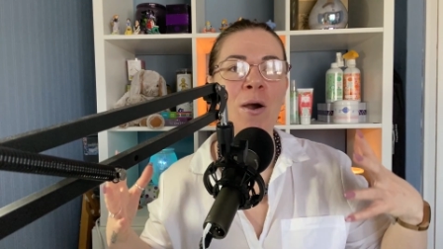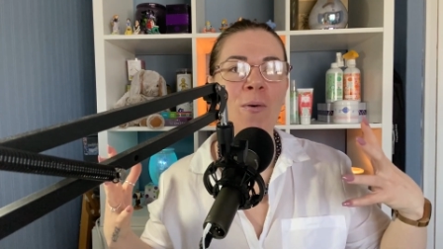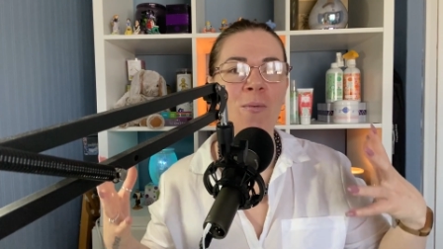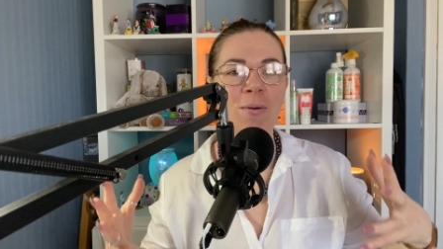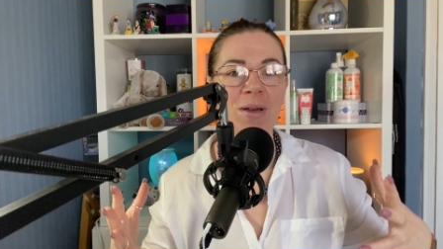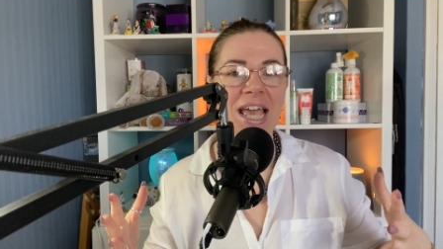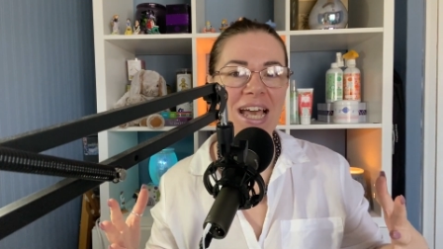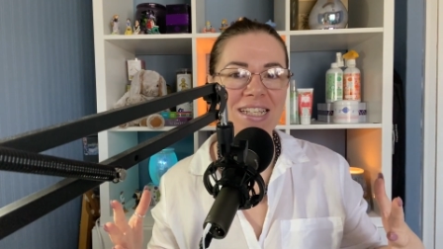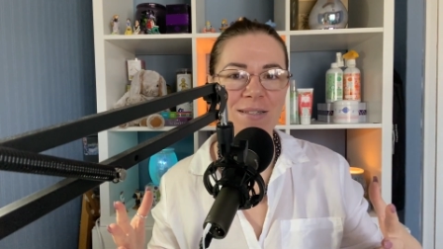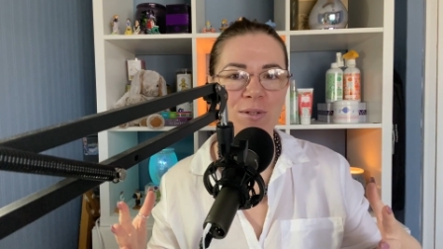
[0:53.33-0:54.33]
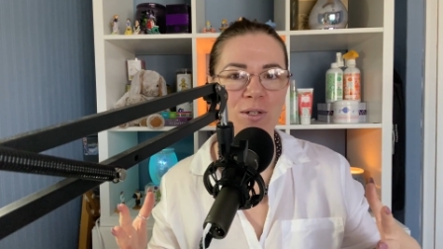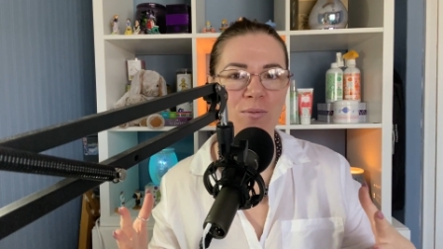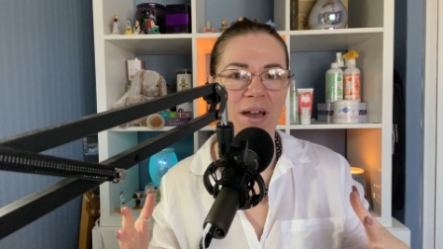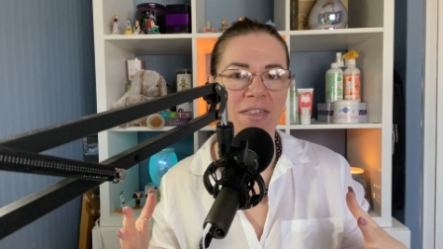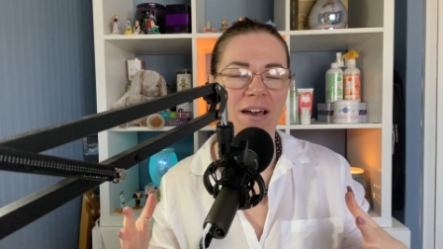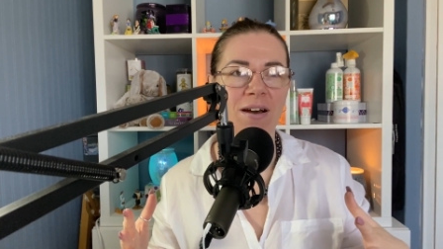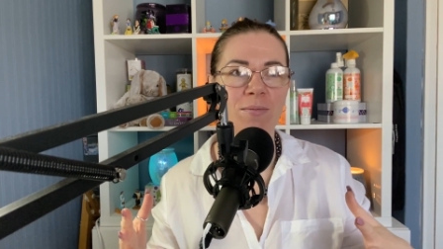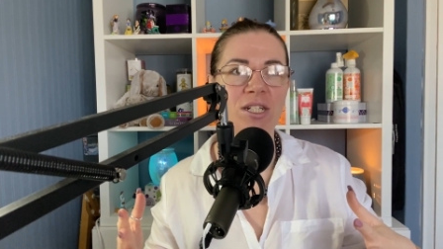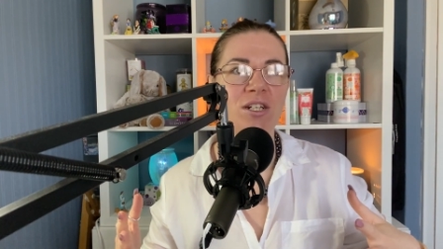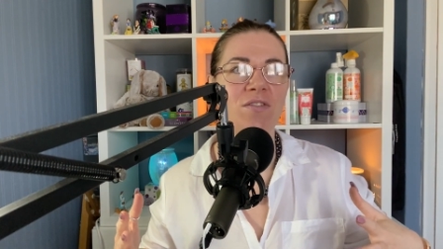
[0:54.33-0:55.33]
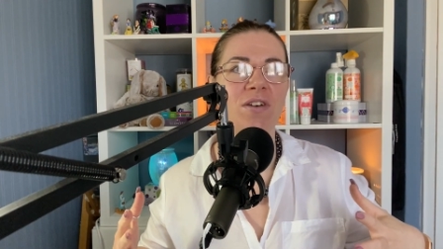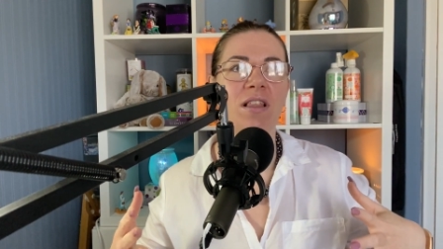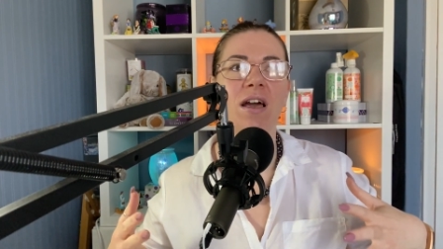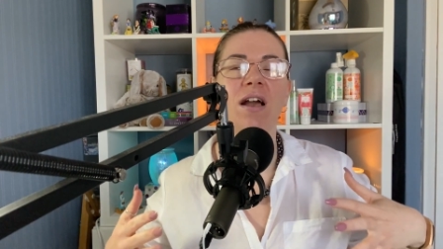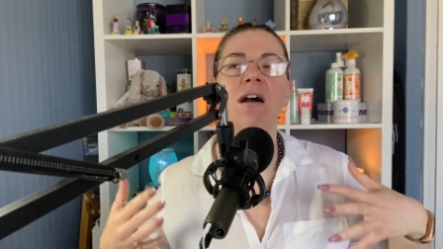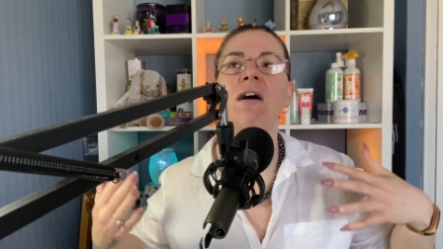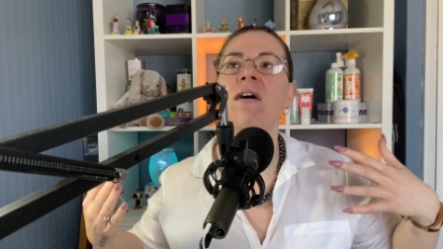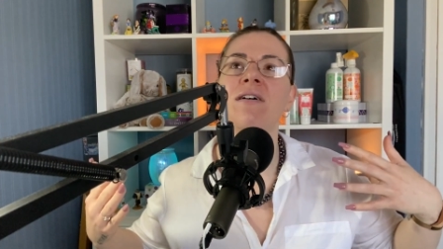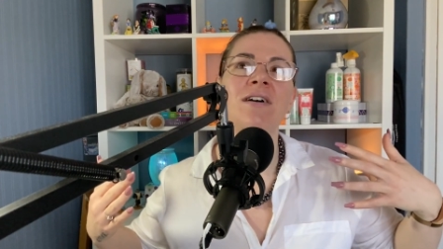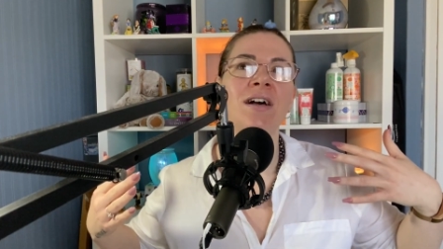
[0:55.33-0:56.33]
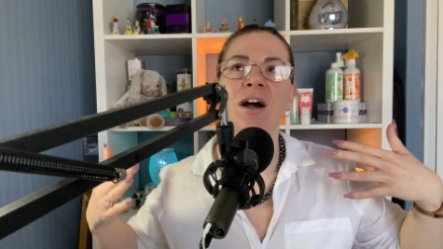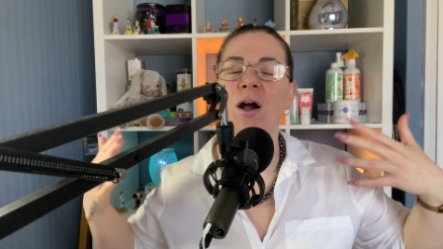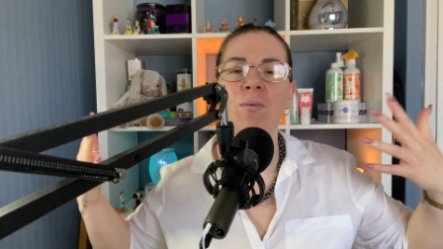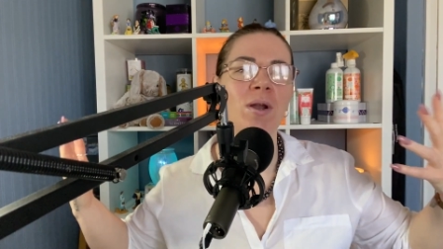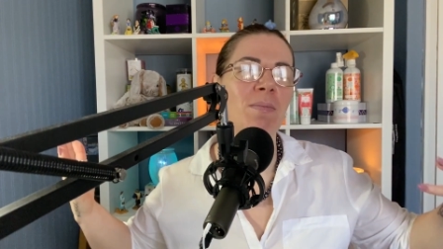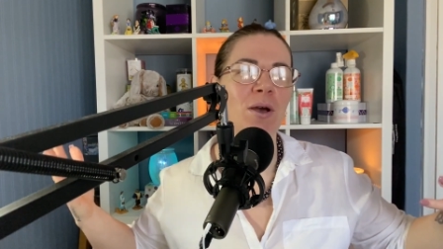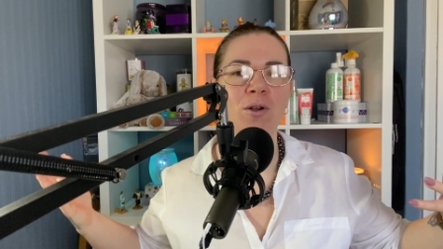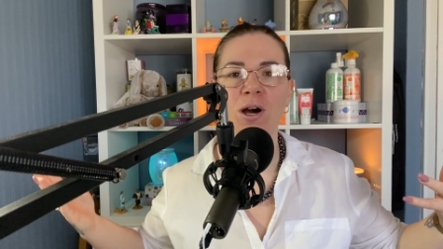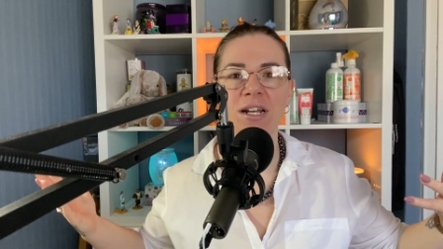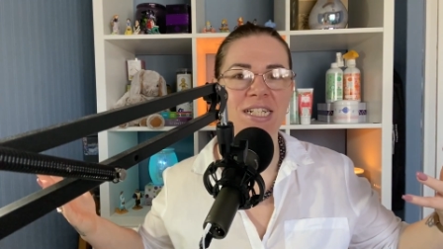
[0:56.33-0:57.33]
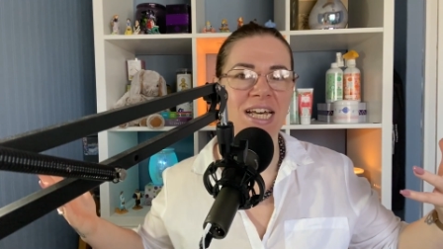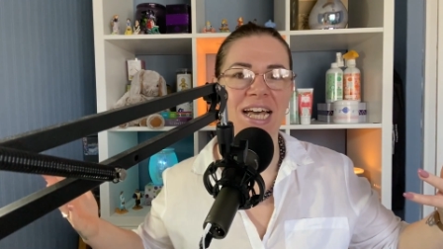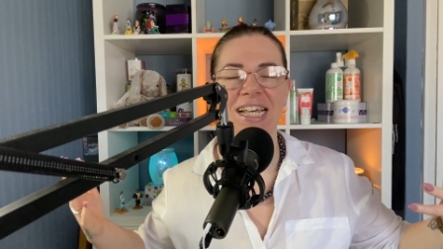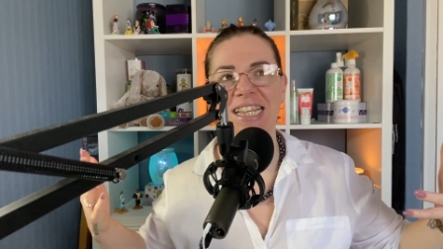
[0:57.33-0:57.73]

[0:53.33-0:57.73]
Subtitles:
When we get some good weather, we just feel like, oh, I want to be on holiday.